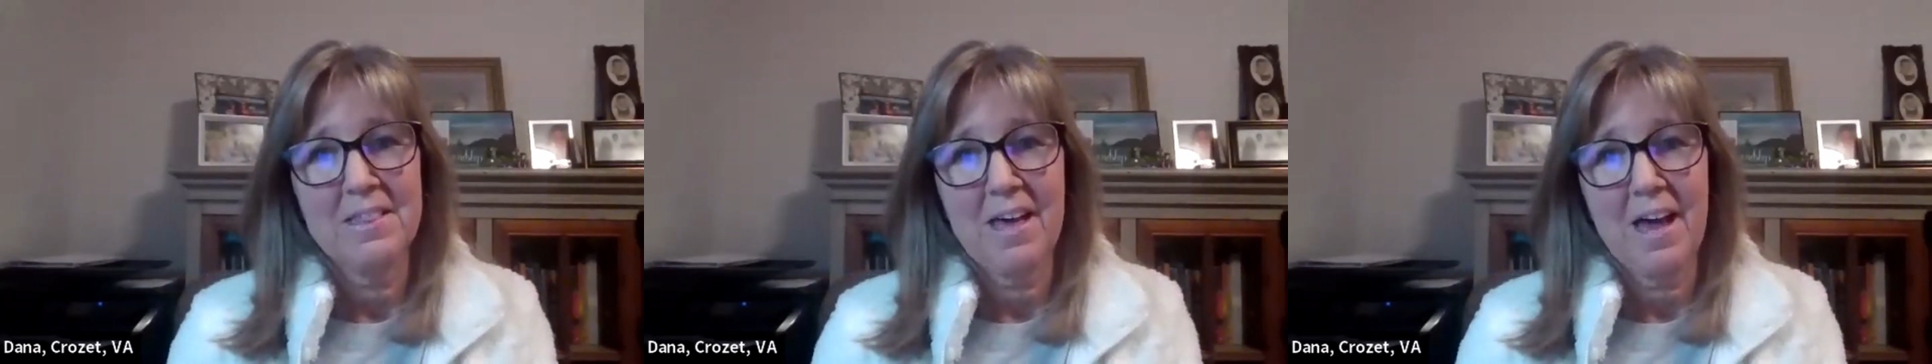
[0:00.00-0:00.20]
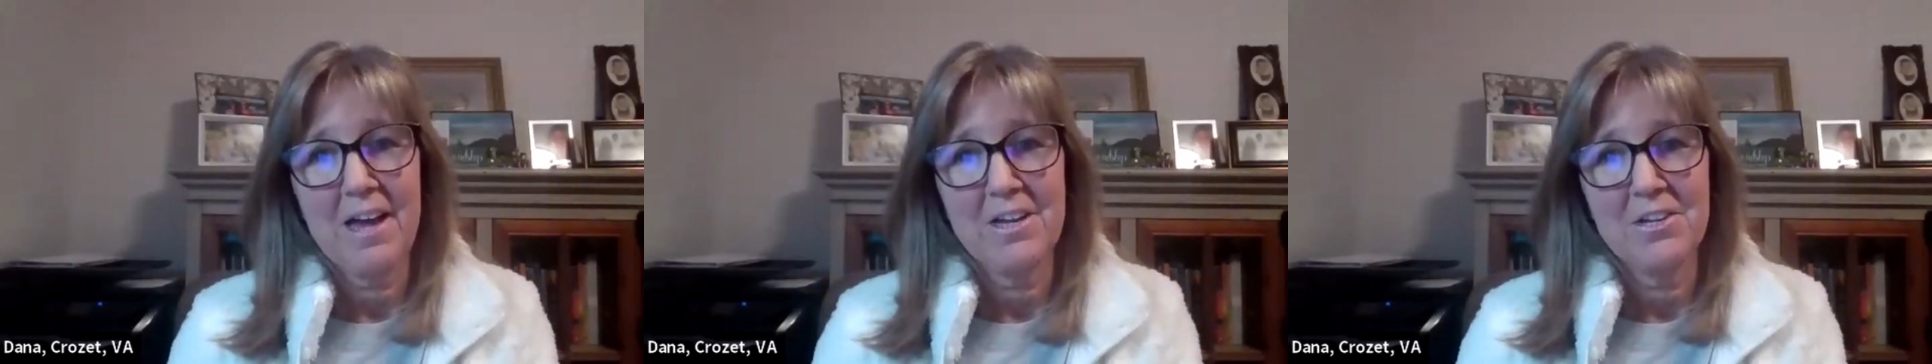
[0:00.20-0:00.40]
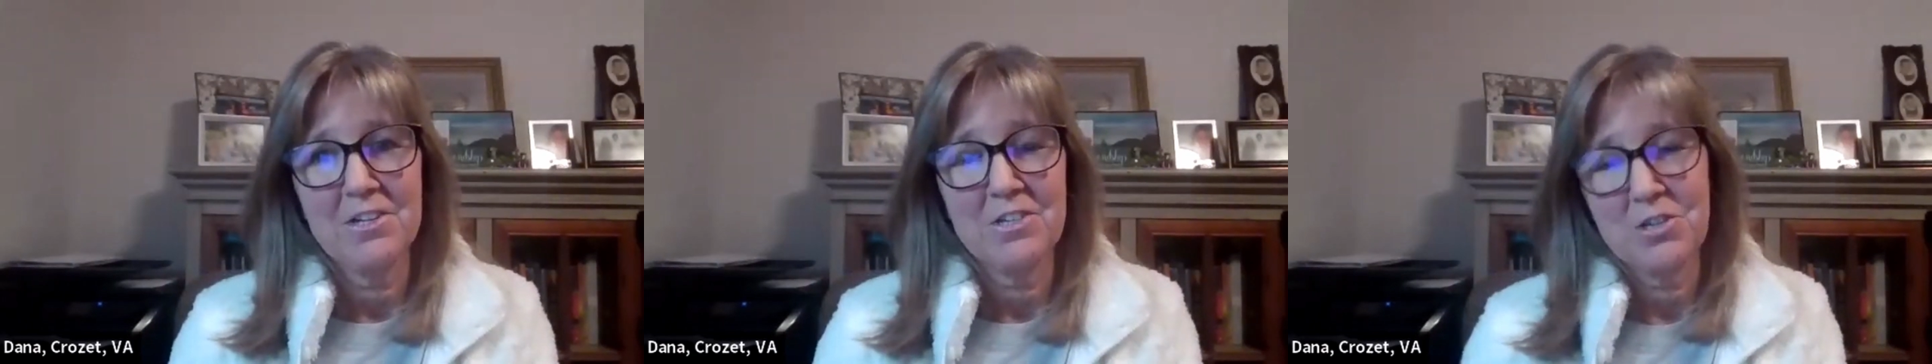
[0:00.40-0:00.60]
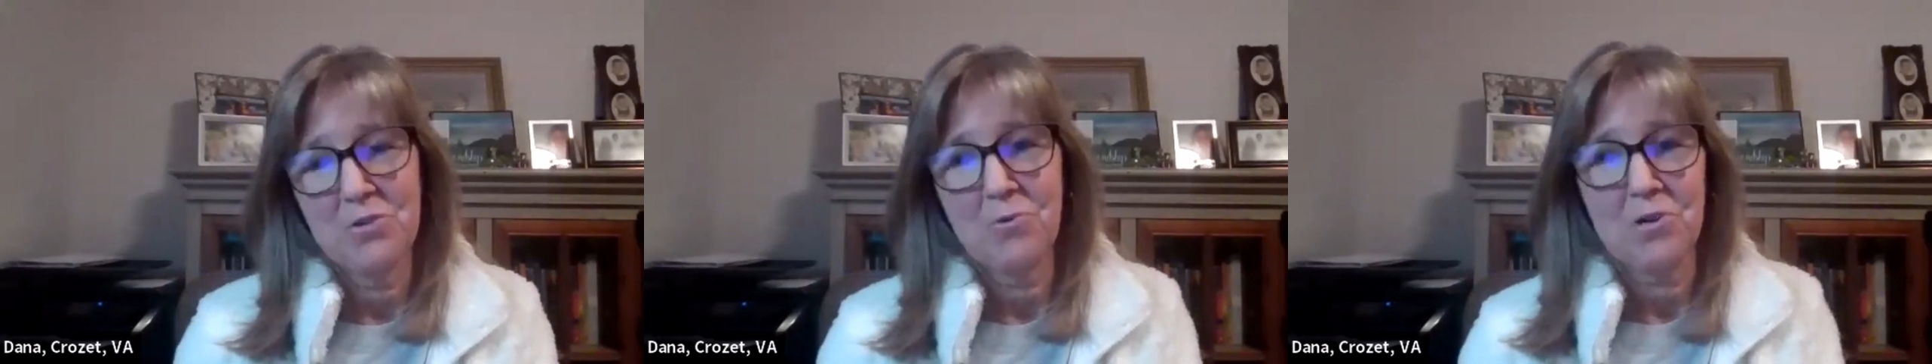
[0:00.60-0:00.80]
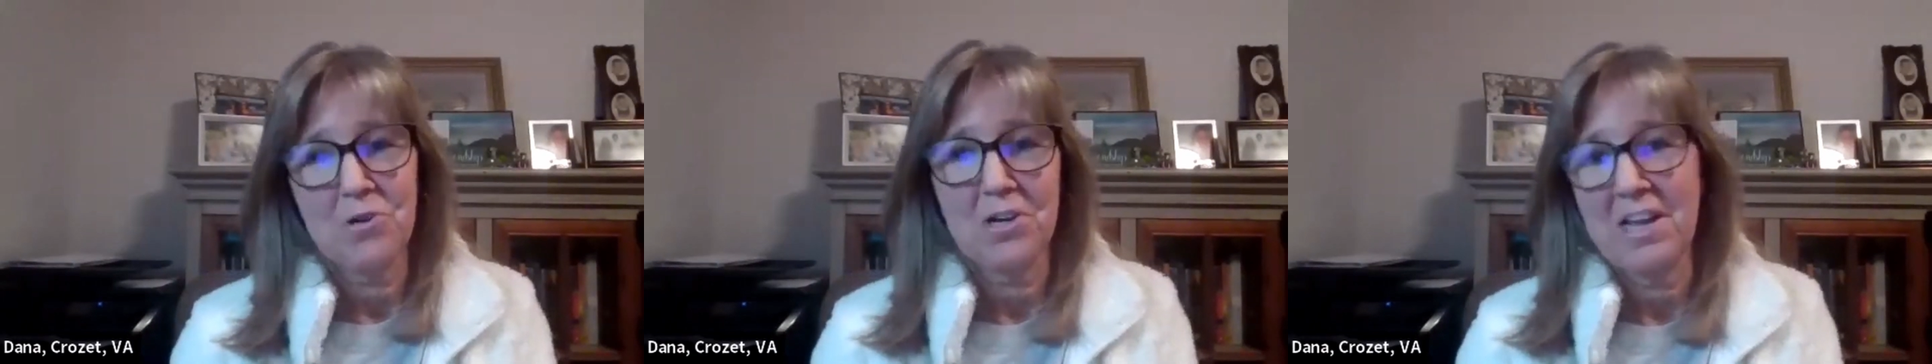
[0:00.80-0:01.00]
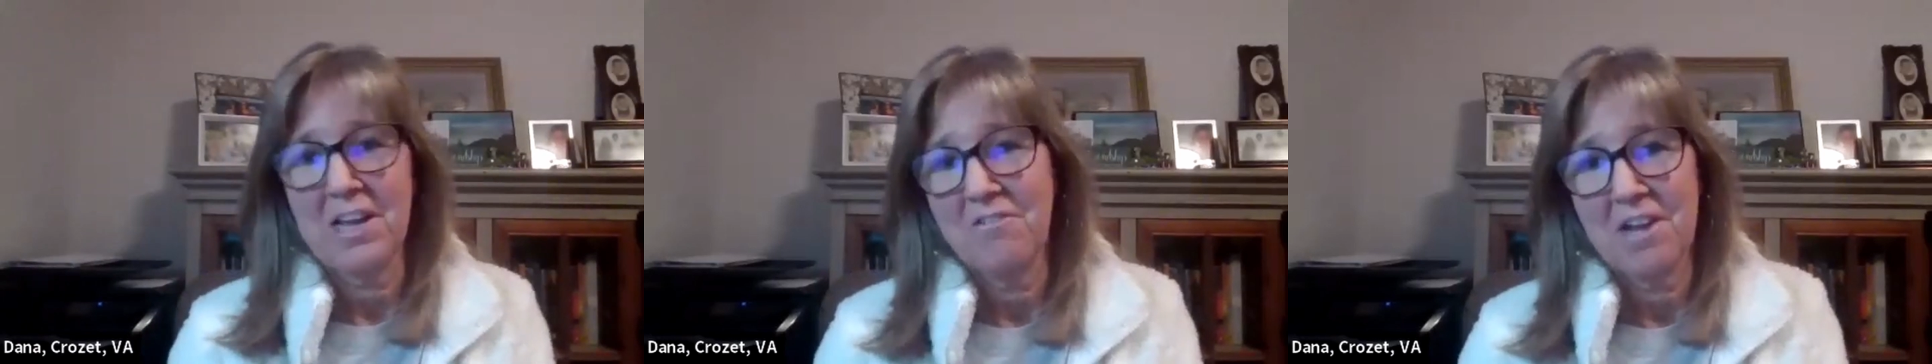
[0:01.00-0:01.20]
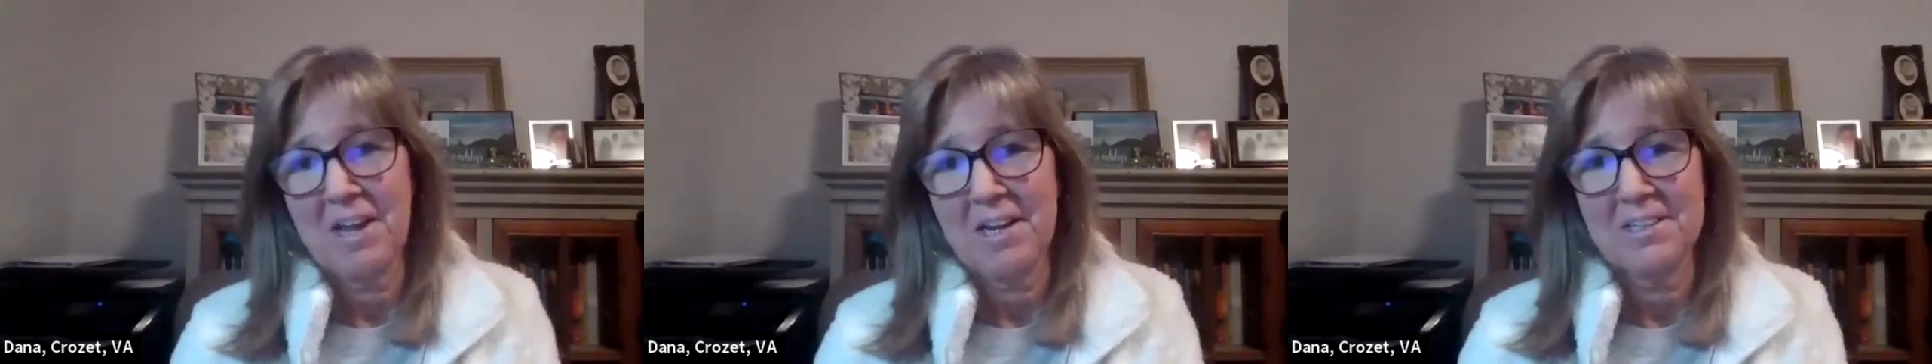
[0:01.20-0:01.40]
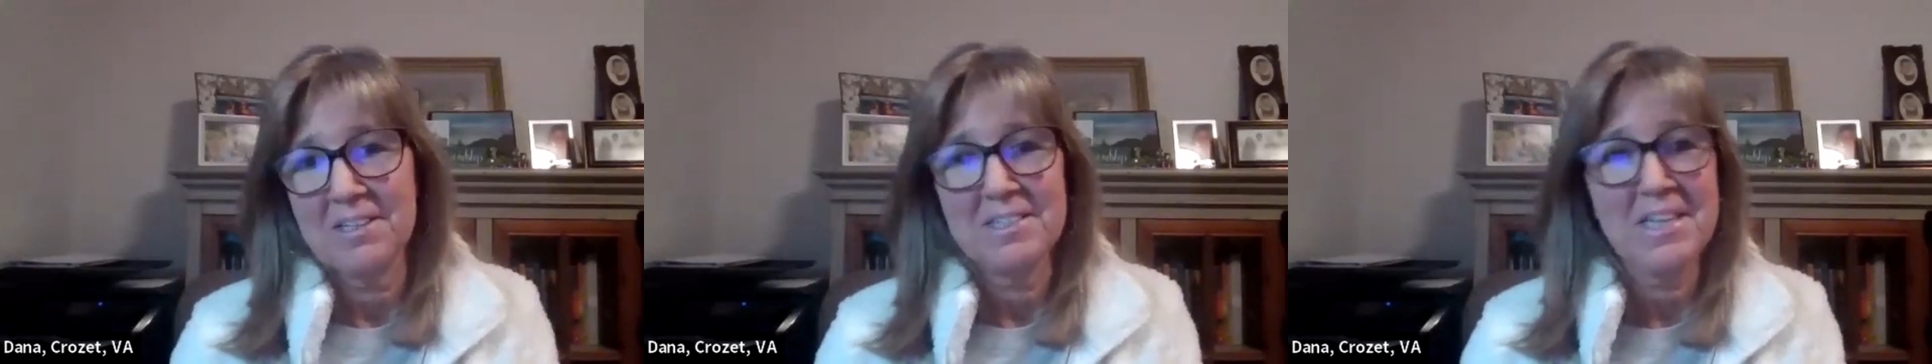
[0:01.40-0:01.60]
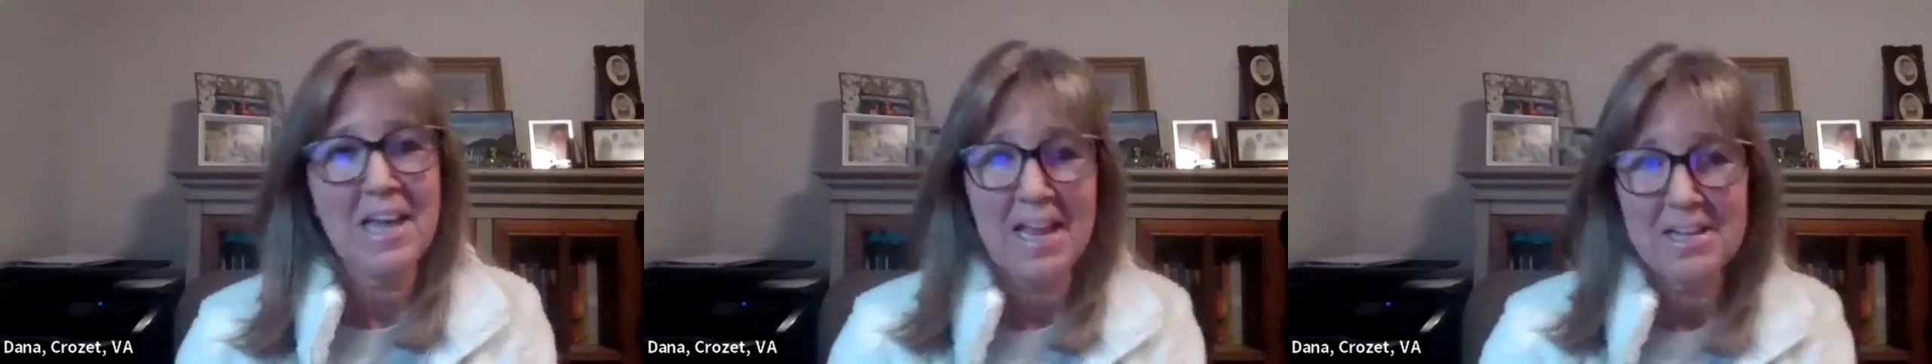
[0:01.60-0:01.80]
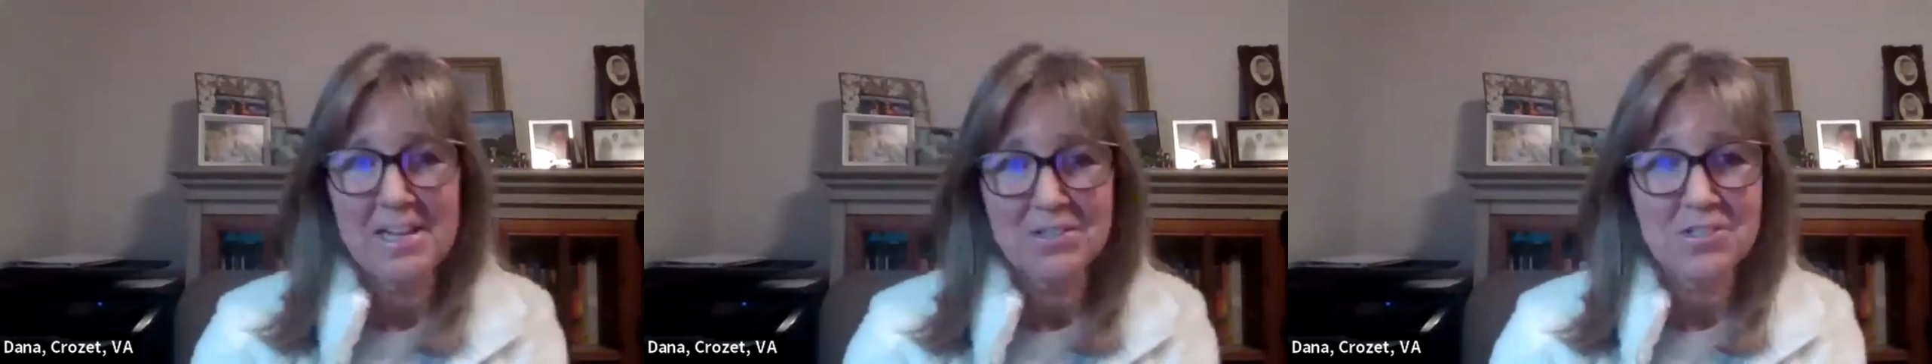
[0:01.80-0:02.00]
that you were giving
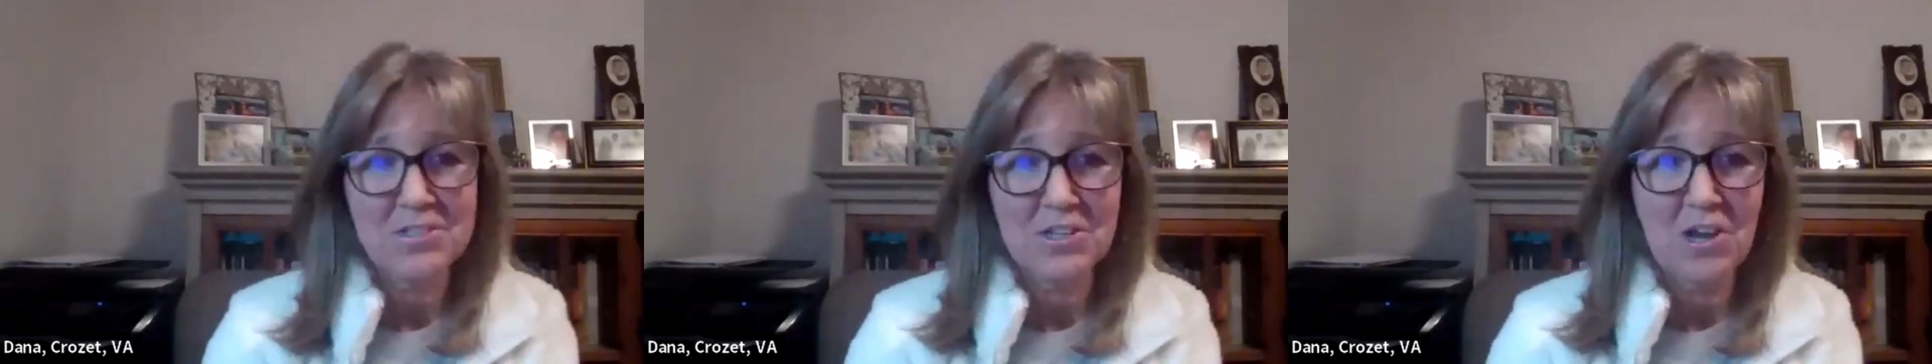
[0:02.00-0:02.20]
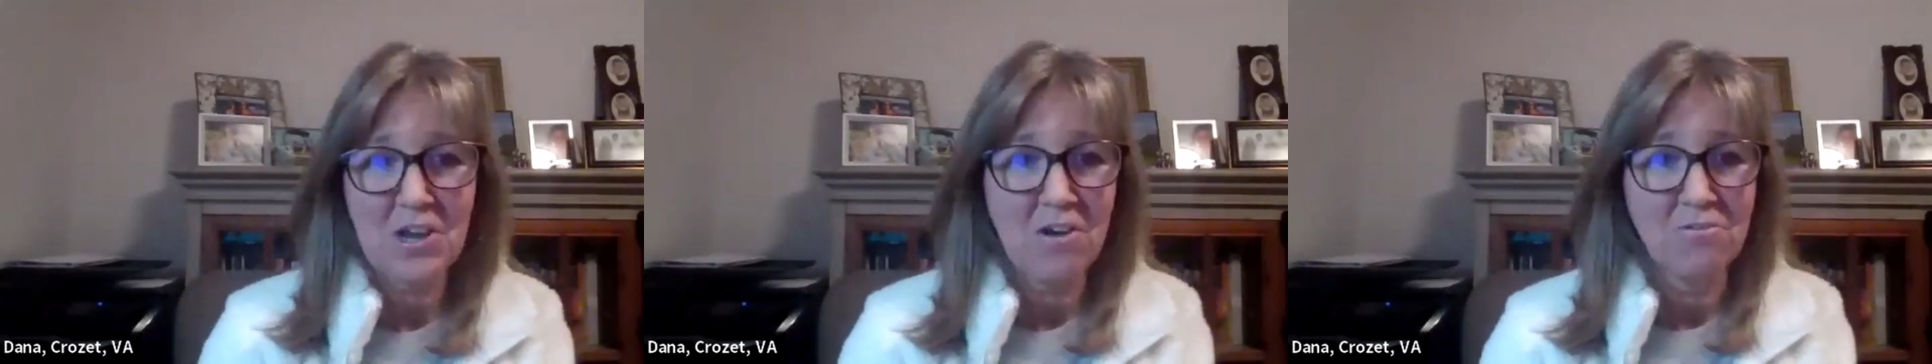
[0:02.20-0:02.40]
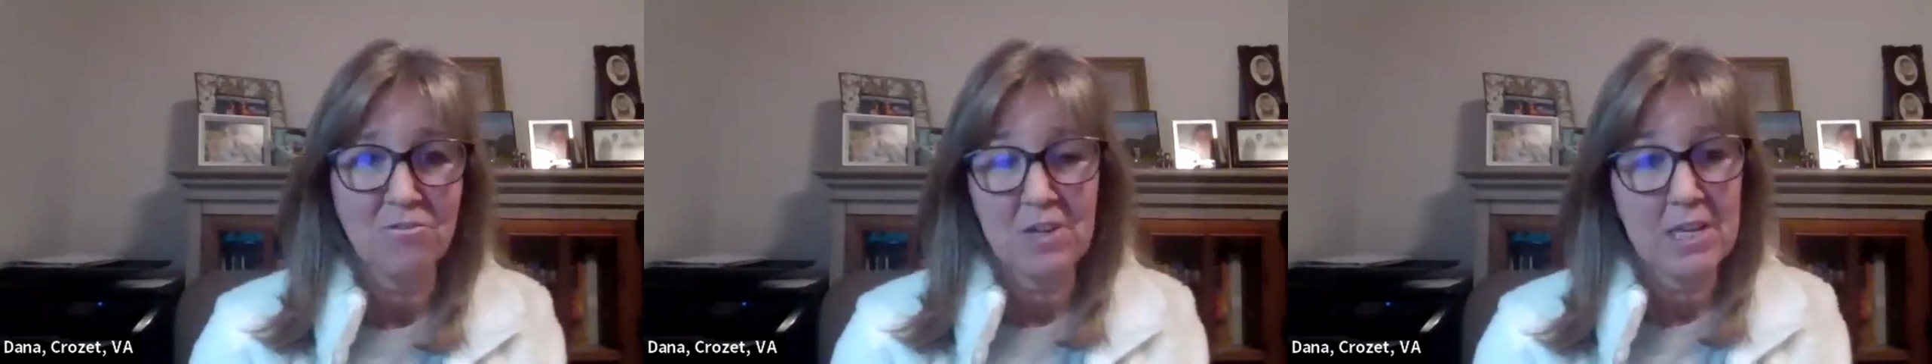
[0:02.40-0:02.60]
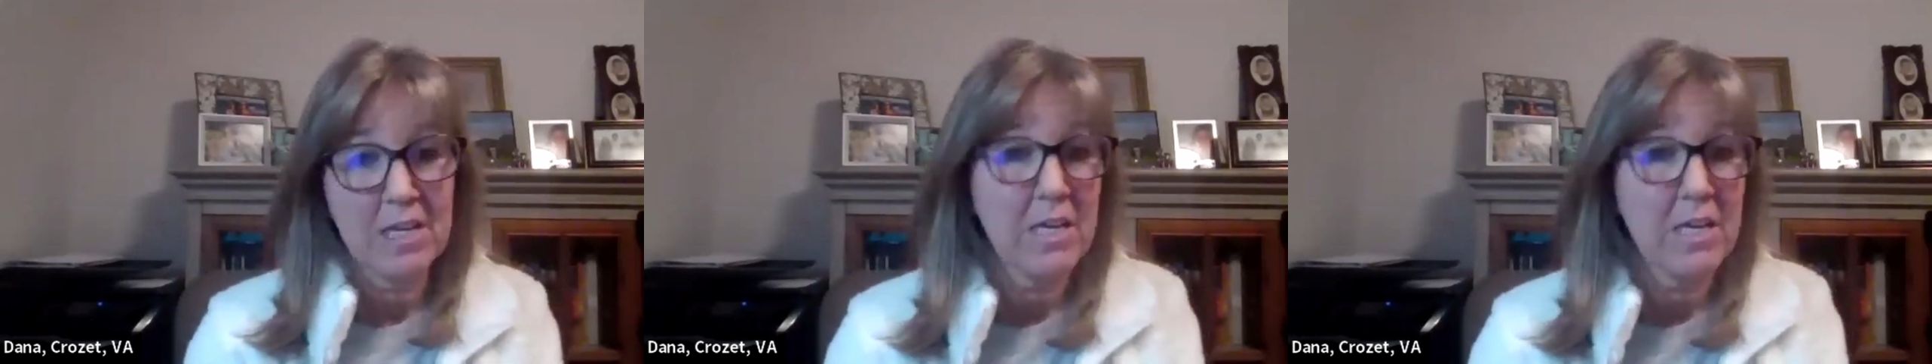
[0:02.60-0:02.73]
tastes of